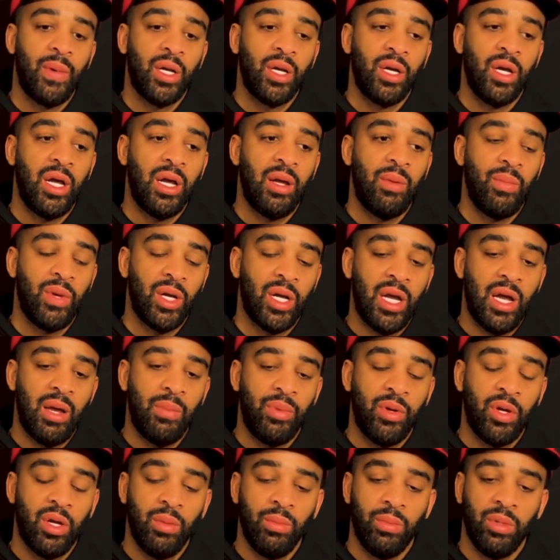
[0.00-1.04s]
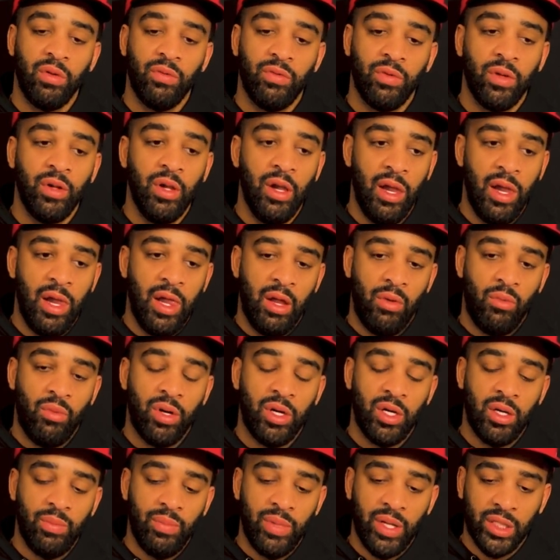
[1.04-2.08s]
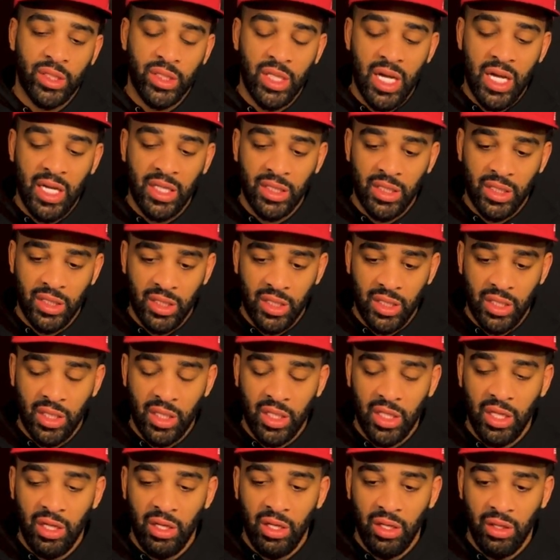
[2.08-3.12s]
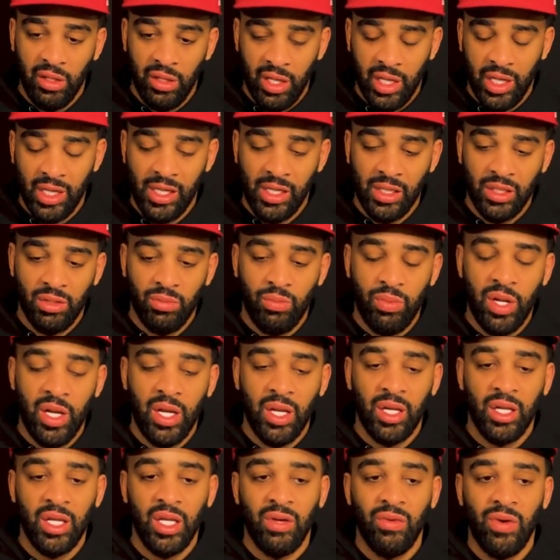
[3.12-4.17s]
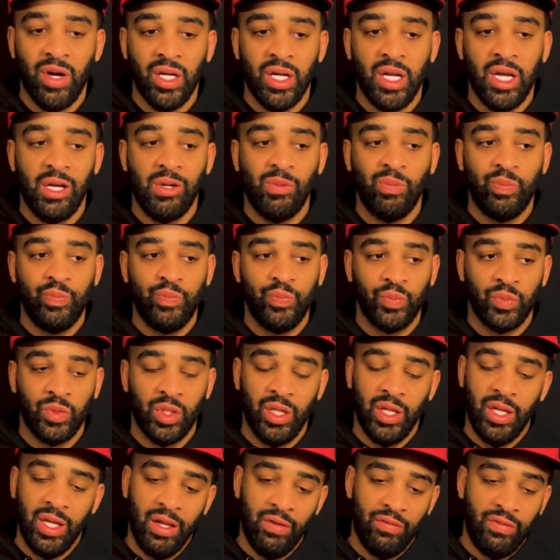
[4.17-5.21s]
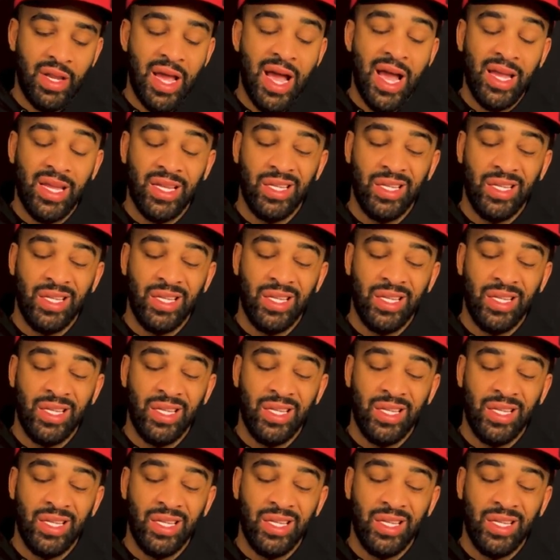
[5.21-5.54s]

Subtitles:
My guy Perrin Buford, one of the best guys that's in the league in Japan league right now. If not,